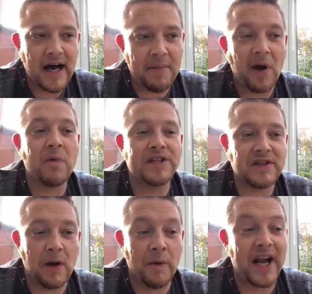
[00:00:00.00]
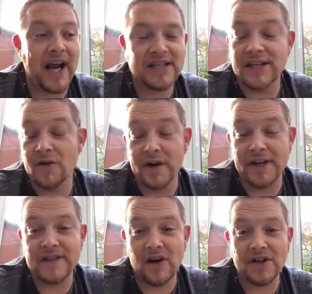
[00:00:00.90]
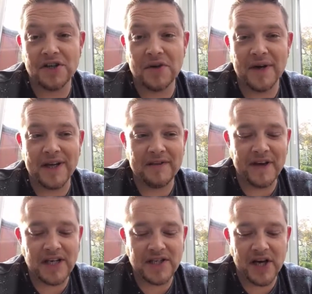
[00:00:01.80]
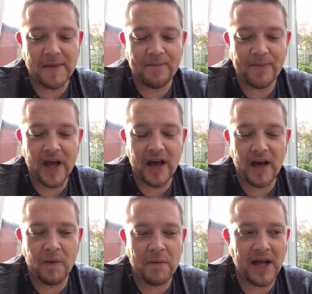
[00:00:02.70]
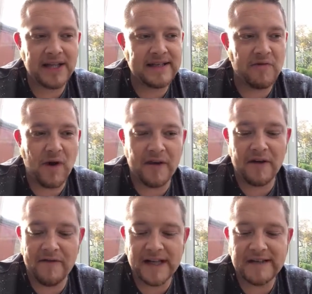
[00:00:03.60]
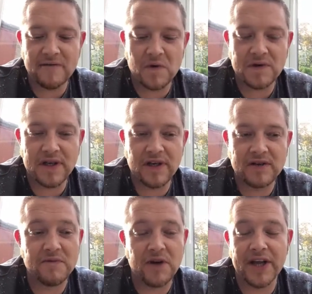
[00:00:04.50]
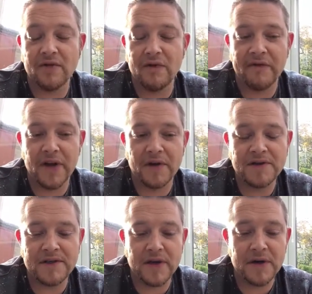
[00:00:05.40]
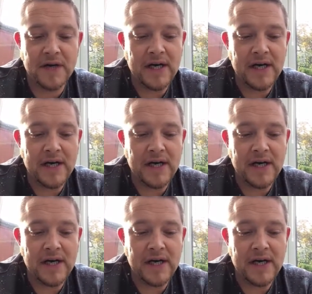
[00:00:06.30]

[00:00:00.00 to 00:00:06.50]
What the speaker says: By which time we had actually already started shooting the feature, and we played several other festivals and got some really good reviews. So